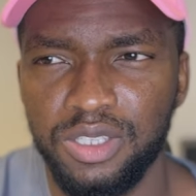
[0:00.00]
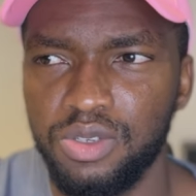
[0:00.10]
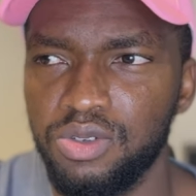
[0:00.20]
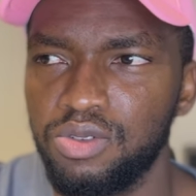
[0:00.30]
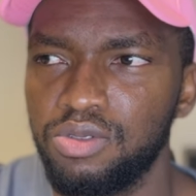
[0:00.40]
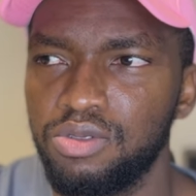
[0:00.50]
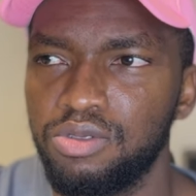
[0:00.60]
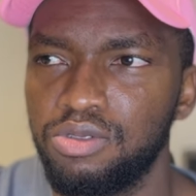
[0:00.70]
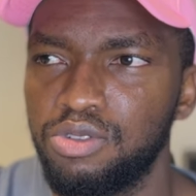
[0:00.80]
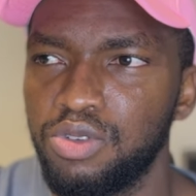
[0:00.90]
to
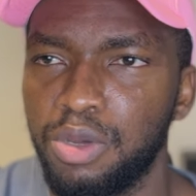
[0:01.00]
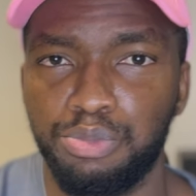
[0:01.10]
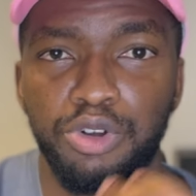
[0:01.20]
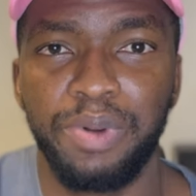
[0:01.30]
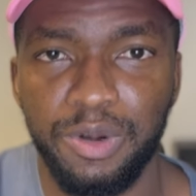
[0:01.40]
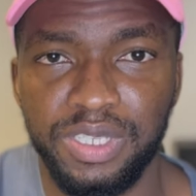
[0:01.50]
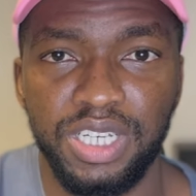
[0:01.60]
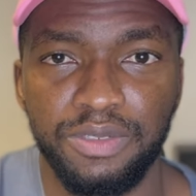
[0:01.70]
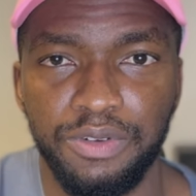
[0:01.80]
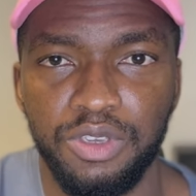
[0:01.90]
do the proper
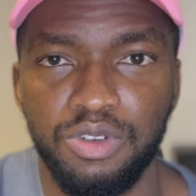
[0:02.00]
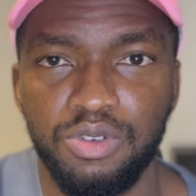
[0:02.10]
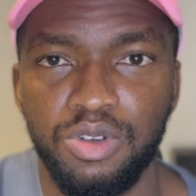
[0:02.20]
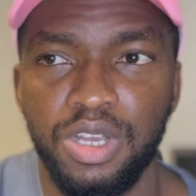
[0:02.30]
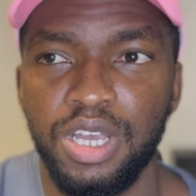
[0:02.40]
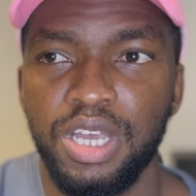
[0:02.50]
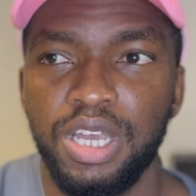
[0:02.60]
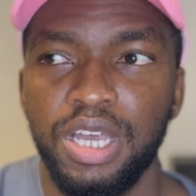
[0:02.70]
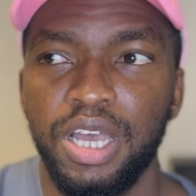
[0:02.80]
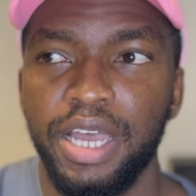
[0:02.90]
research for you,
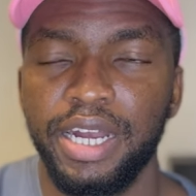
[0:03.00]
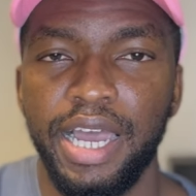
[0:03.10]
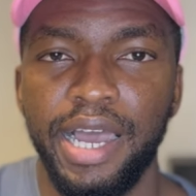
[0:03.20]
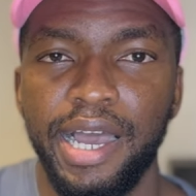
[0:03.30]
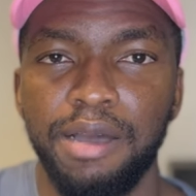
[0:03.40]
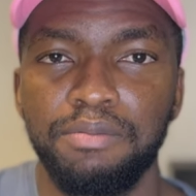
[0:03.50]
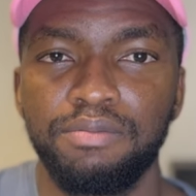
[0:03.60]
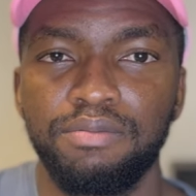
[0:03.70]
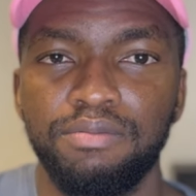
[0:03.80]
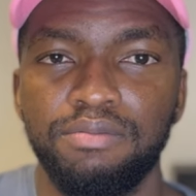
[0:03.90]
and
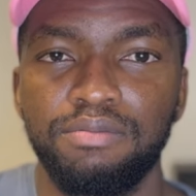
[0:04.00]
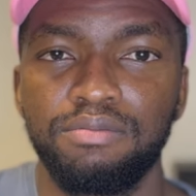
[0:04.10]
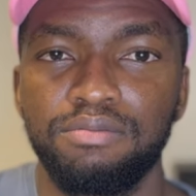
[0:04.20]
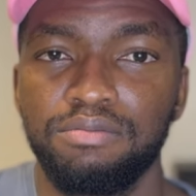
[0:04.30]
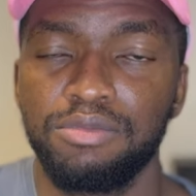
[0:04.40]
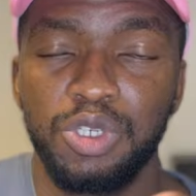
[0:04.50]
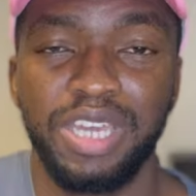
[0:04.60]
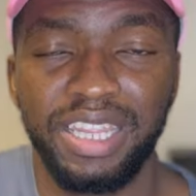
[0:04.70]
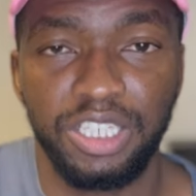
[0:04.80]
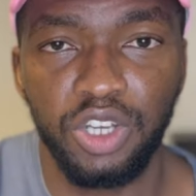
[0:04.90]
you
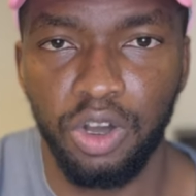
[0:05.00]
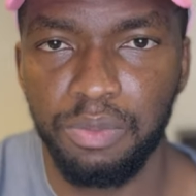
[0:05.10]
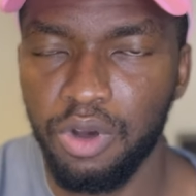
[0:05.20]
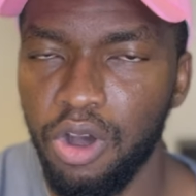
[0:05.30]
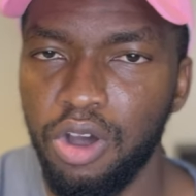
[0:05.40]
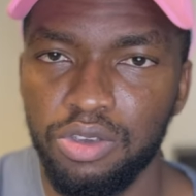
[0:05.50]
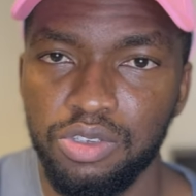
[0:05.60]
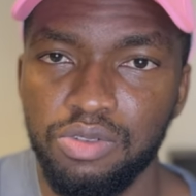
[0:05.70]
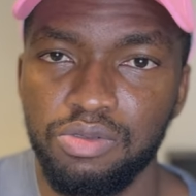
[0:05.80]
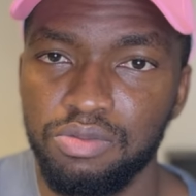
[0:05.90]
get the job, or
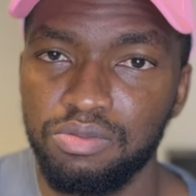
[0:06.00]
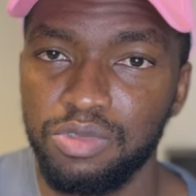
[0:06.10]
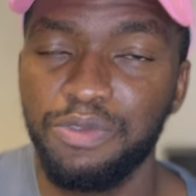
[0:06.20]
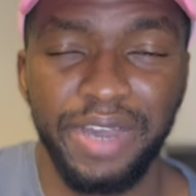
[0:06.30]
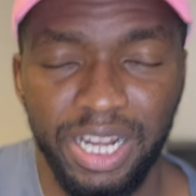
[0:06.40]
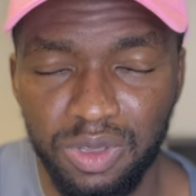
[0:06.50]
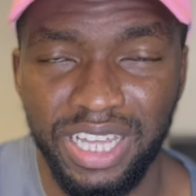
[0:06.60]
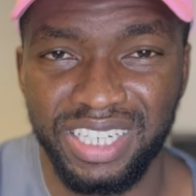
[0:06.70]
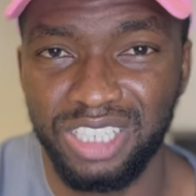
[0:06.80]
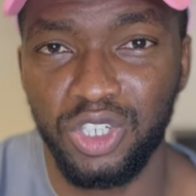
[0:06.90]
you find out
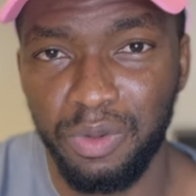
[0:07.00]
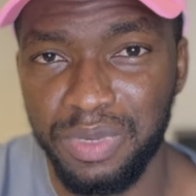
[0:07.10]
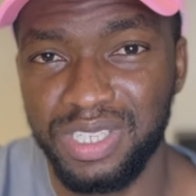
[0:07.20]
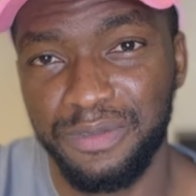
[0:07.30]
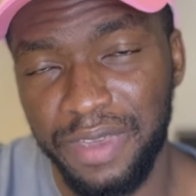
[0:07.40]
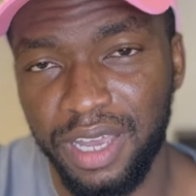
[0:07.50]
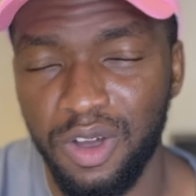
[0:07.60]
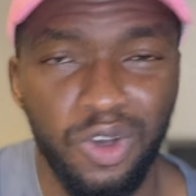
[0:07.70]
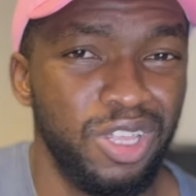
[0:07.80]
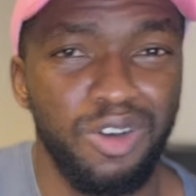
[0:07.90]
that the job is fake,
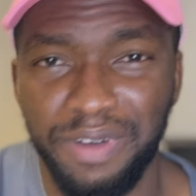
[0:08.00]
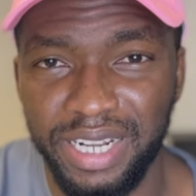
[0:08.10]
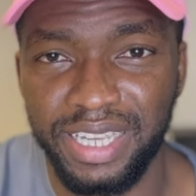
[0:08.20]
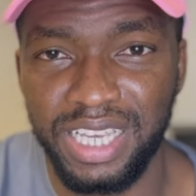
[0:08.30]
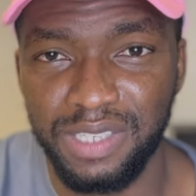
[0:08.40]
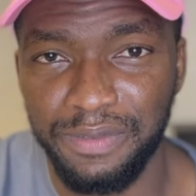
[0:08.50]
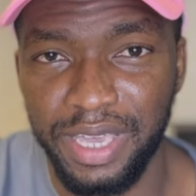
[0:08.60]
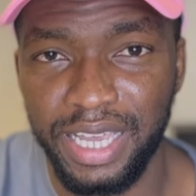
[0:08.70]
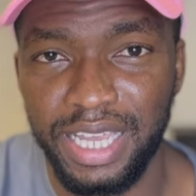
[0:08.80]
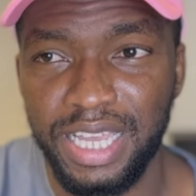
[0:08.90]
or the offer letter is
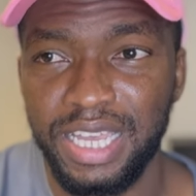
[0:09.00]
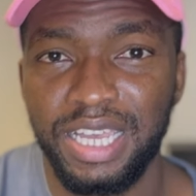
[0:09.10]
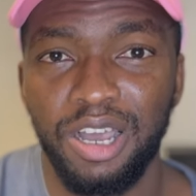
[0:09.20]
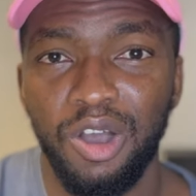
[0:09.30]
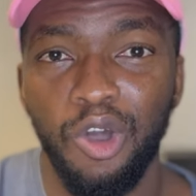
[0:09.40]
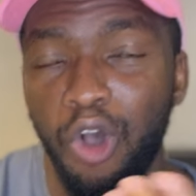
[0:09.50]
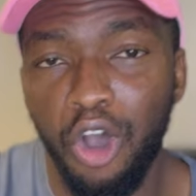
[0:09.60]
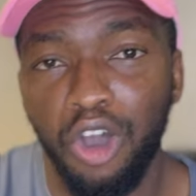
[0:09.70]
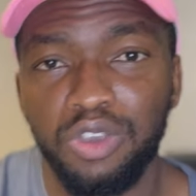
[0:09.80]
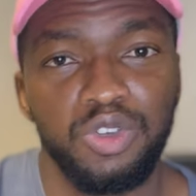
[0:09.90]
fake,
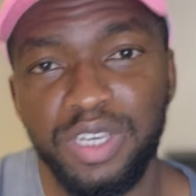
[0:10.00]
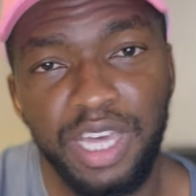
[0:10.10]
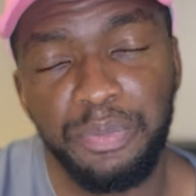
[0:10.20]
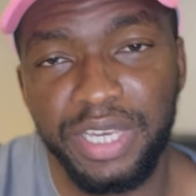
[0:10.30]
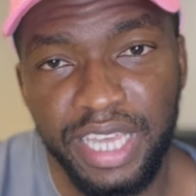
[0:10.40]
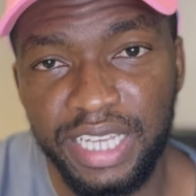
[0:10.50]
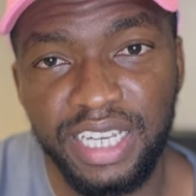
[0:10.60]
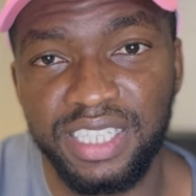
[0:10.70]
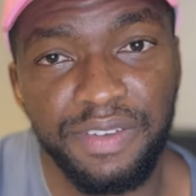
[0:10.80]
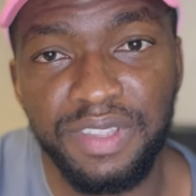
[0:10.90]
or you either pay the
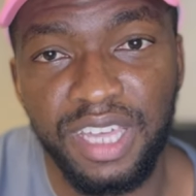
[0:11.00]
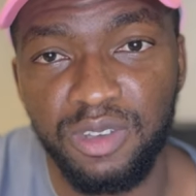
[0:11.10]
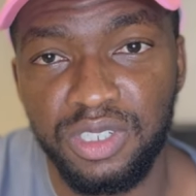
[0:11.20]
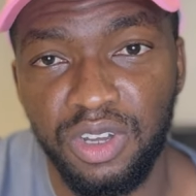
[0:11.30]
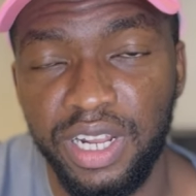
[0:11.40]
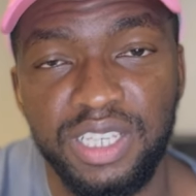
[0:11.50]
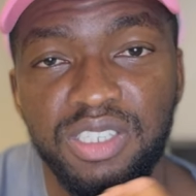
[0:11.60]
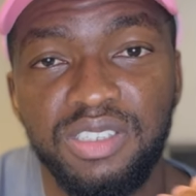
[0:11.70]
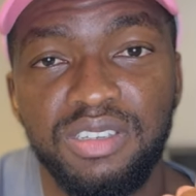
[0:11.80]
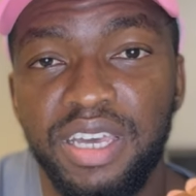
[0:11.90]
agent
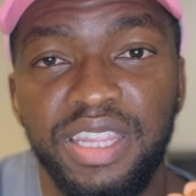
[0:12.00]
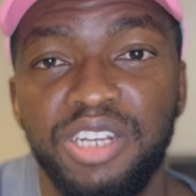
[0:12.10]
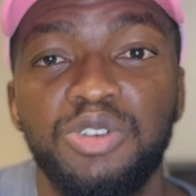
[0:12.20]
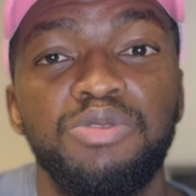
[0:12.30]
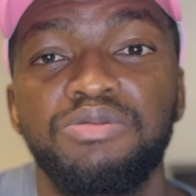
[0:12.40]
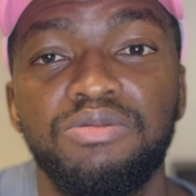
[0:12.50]
$7,000 and then